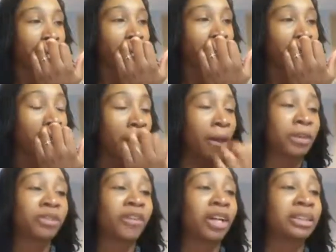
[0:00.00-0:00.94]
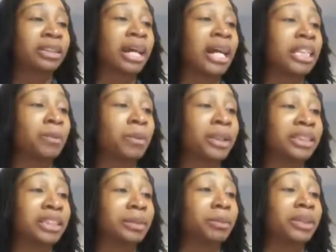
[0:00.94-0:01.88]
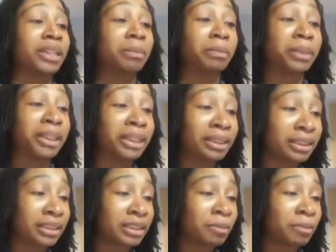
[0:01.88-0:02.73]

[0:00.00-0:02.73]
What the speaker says: as far as God's presence bringing peace,